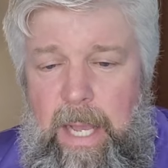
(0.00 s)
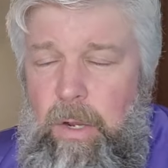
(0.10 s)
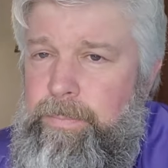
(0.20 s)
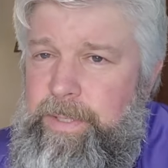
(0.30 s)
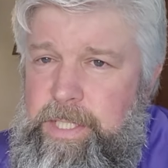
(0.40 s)
I
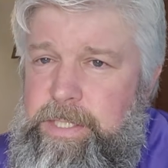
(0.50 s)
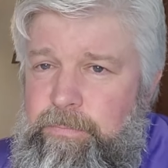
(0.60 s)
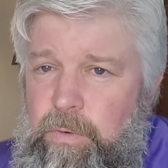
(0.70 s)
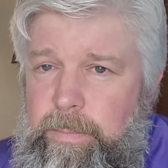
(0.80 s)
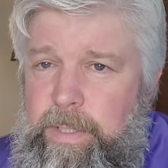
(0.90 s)
hope this is
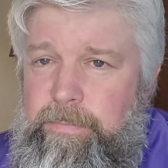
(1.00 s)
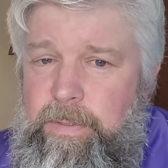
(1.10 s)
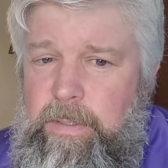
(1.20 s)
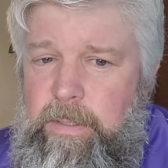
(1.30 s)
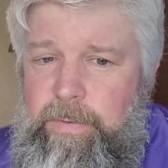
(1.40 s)
informative.
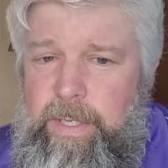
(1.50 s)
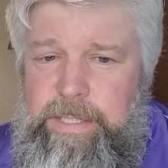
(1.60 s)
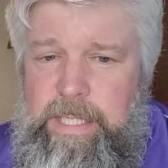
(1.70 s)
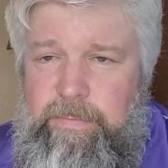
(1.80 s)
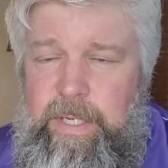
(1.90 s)
If you
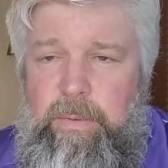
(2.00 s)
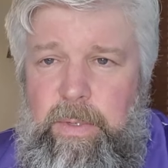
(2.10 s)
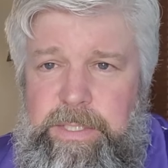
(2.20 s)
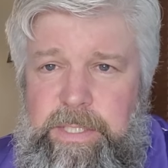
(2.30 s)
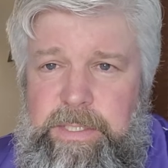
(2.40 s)
guys have any
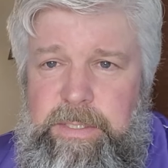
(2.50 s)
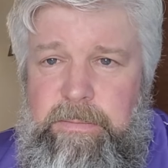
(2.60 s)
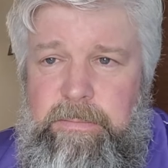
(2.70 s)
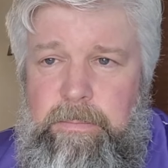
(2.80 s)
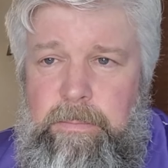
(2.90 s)
questions,
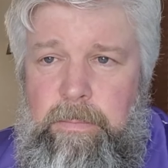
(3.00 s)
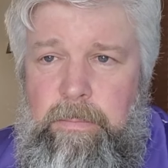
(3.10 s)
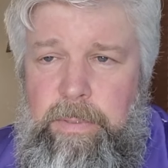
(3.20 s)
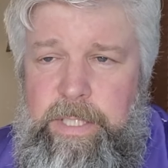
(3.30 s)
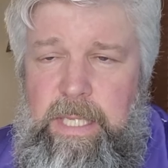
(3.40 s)

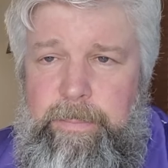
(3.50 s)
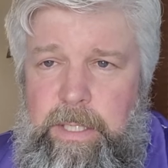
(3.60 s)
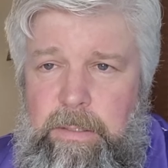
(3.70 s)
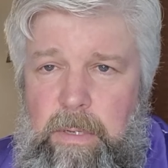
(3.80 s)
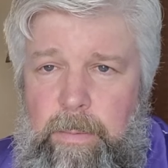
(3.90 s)
please let me
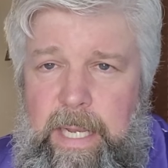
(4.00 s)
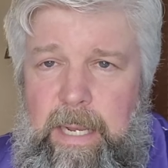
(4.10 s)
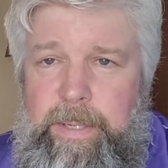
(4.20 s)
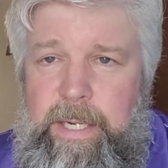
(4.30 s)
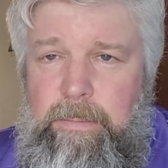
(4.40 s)
know. I'll be
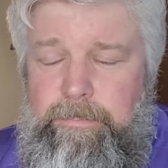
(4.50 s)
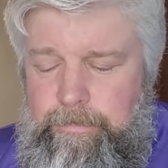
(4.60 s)
happy to help.